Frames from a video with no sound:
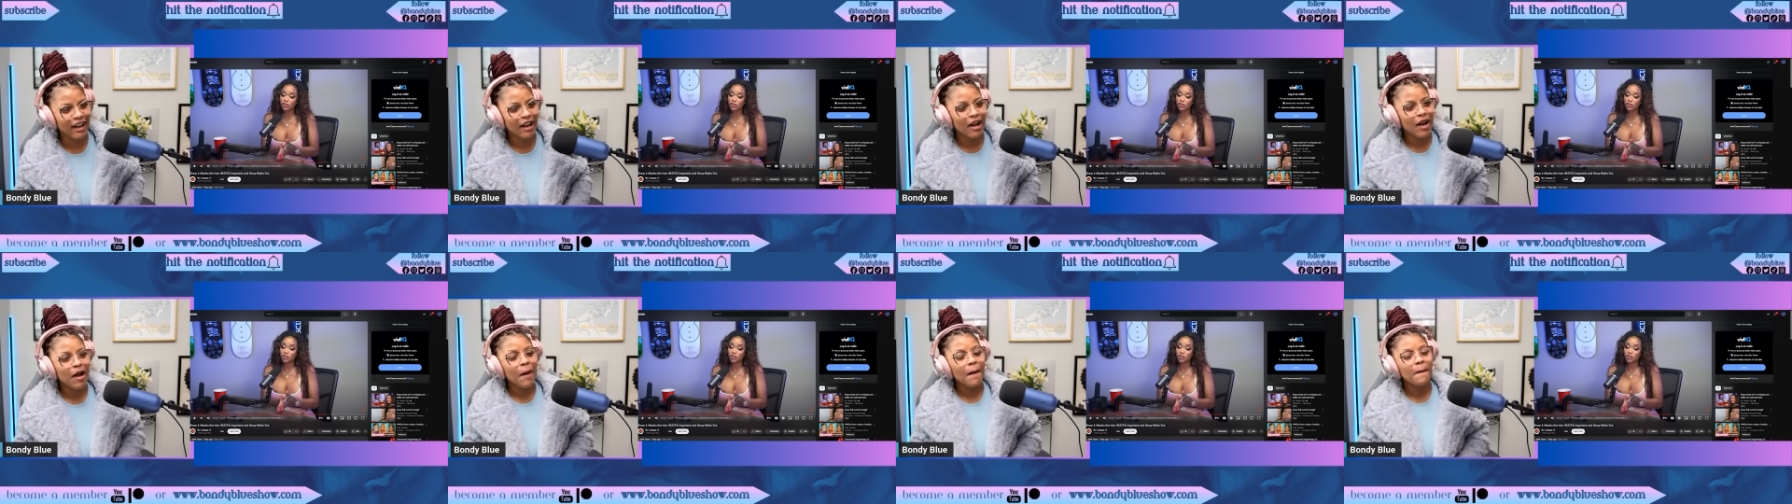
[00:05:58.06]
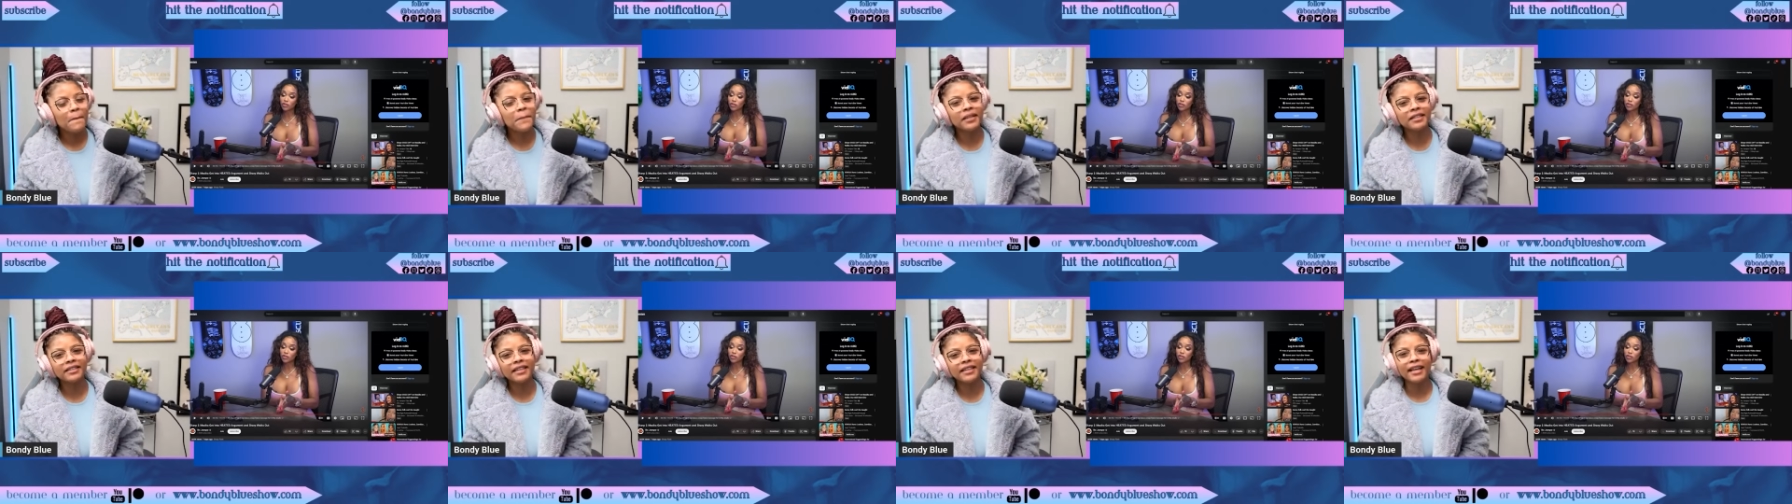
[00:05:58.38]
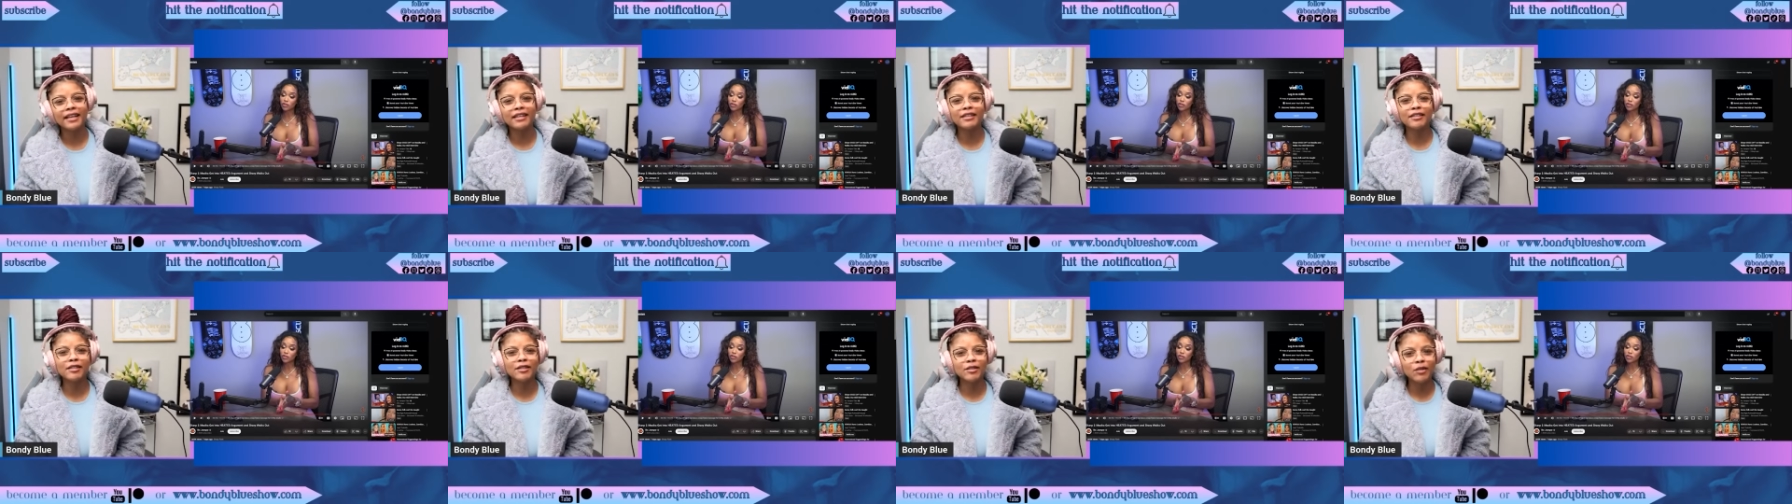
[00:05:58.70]
but they
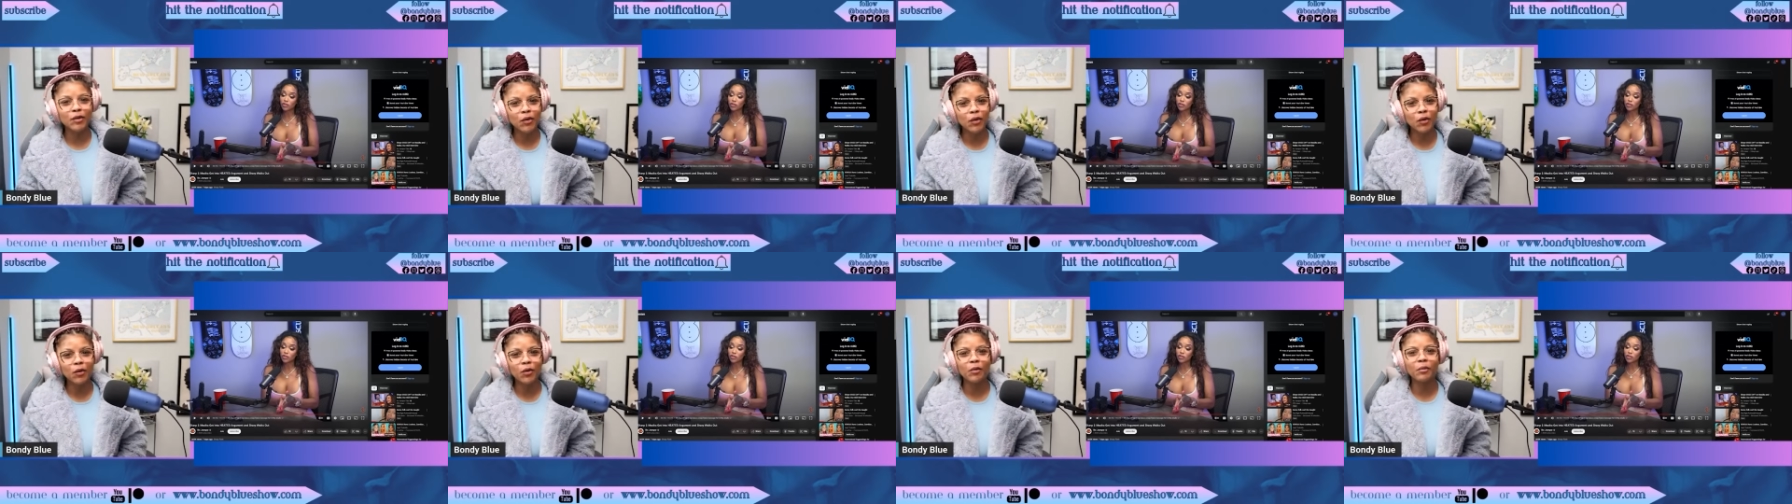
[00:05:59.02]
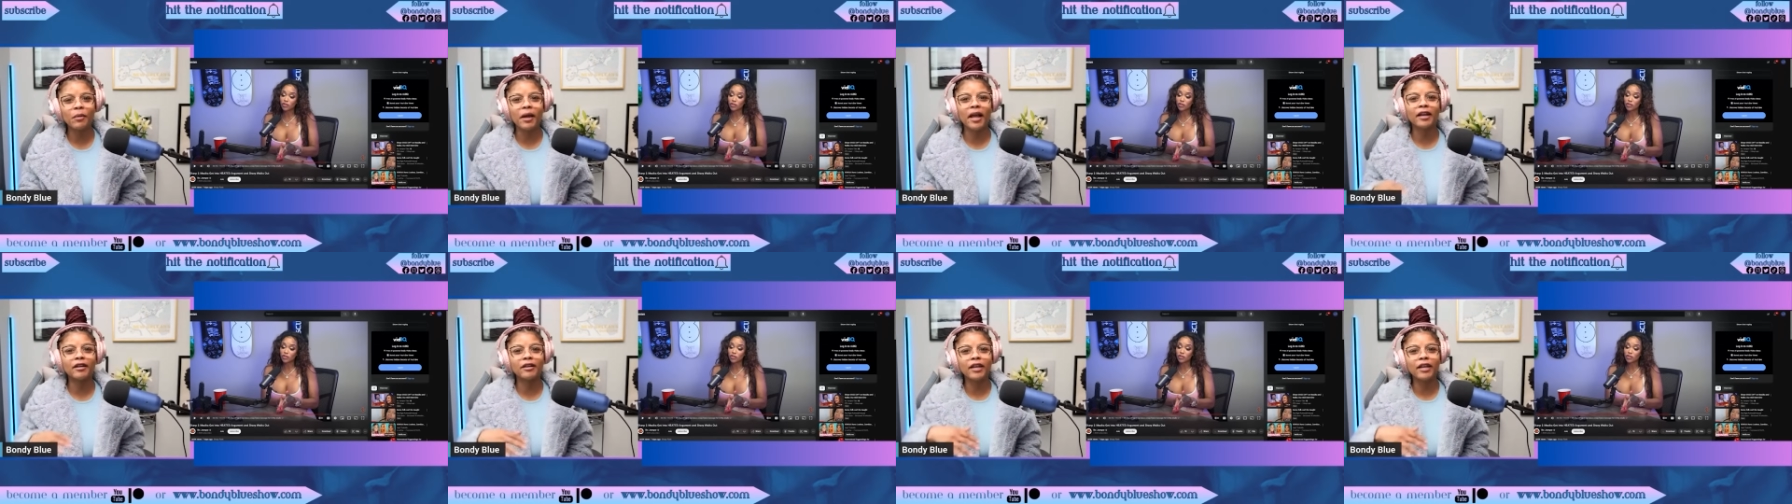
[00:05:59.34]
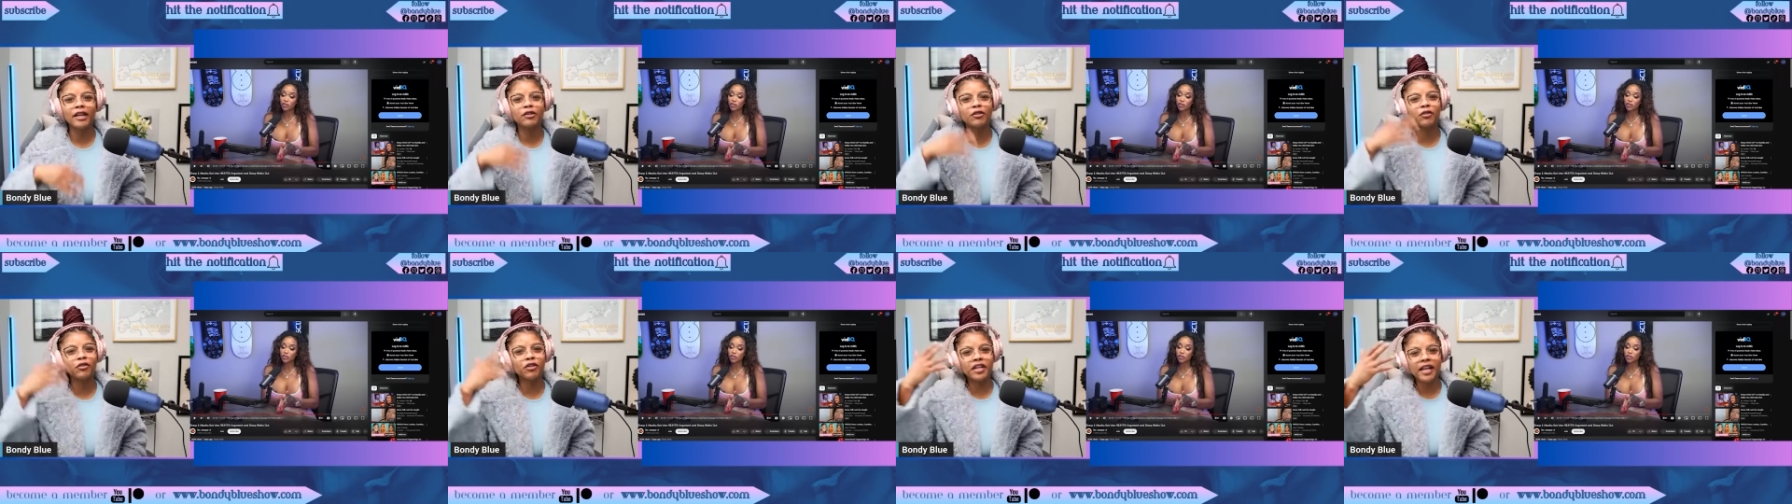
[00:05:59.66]
assume and,
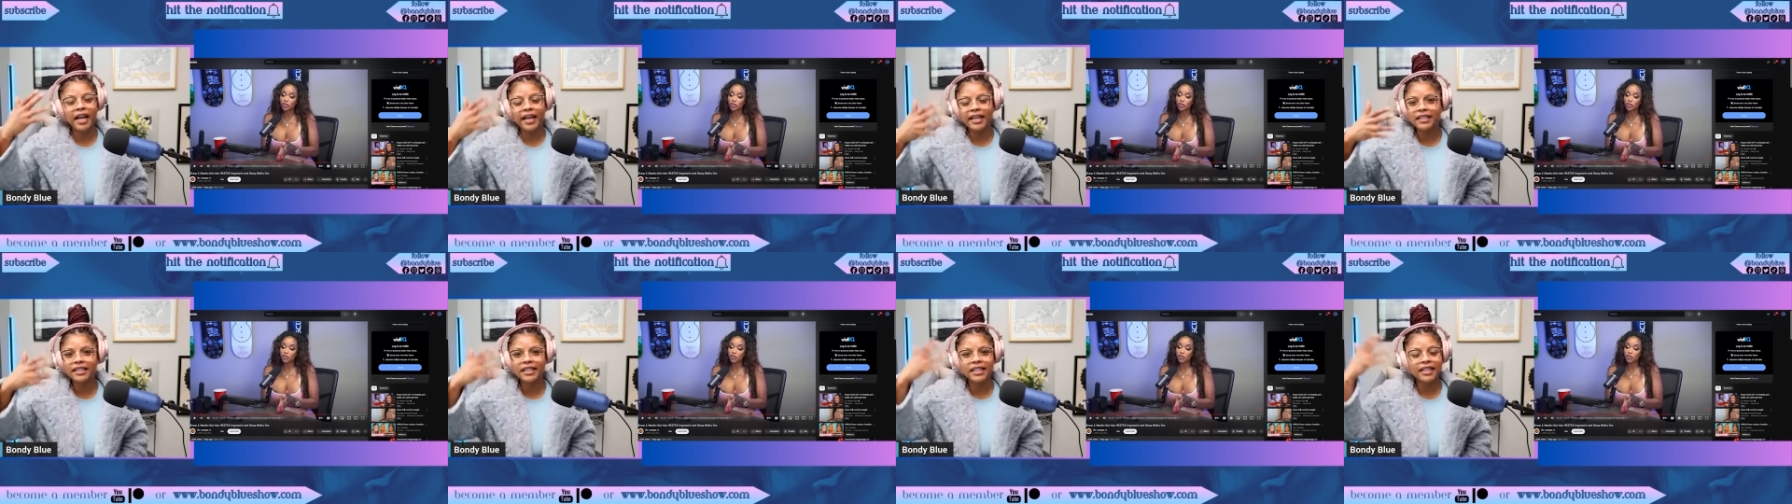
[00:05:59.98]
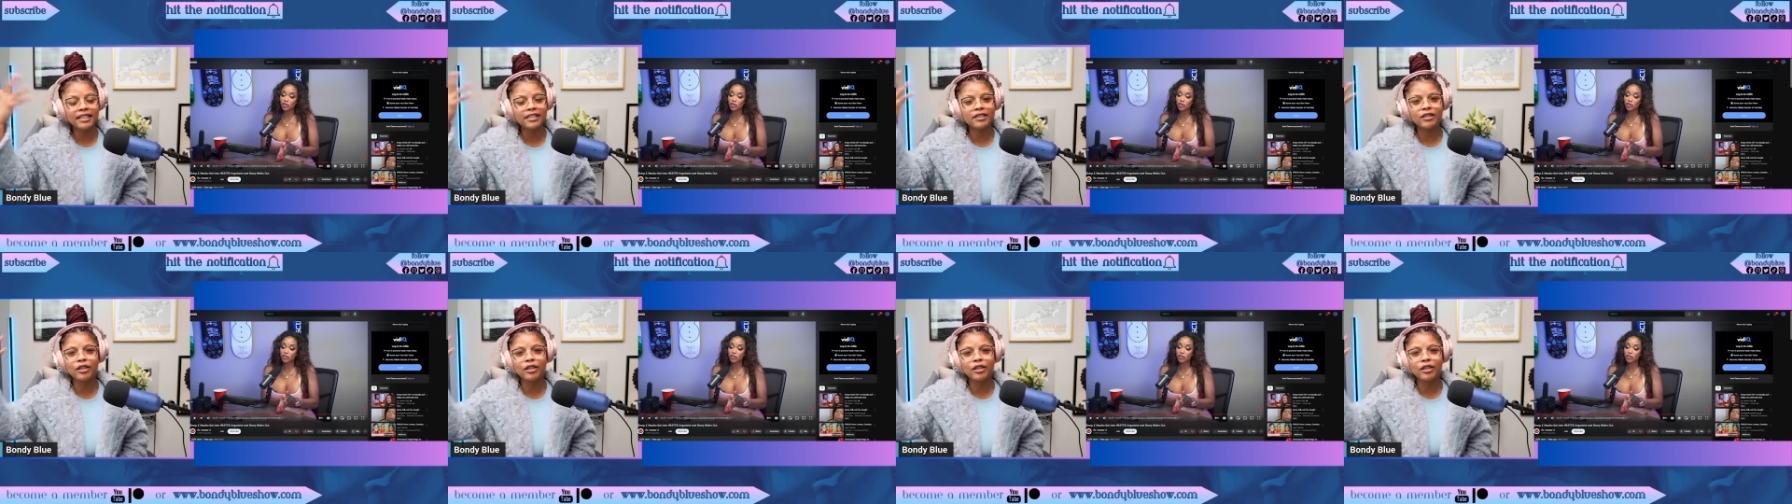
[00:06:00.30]
and create these